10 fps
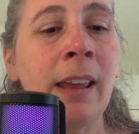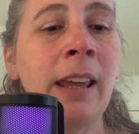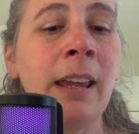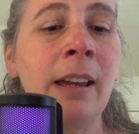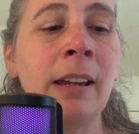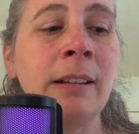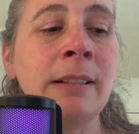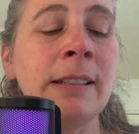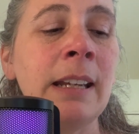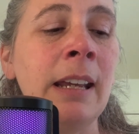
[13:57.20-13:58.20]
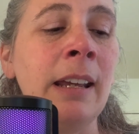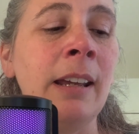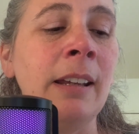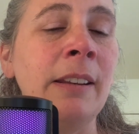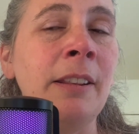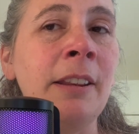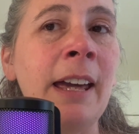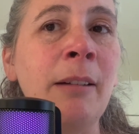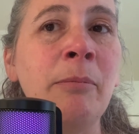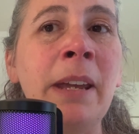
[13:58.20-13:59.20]
And
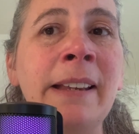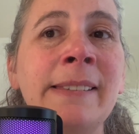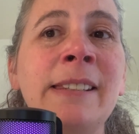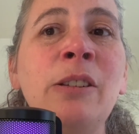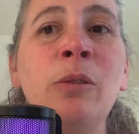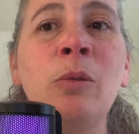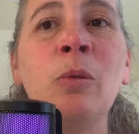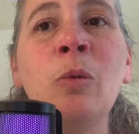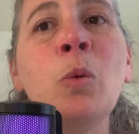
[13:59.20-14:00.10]
that makes you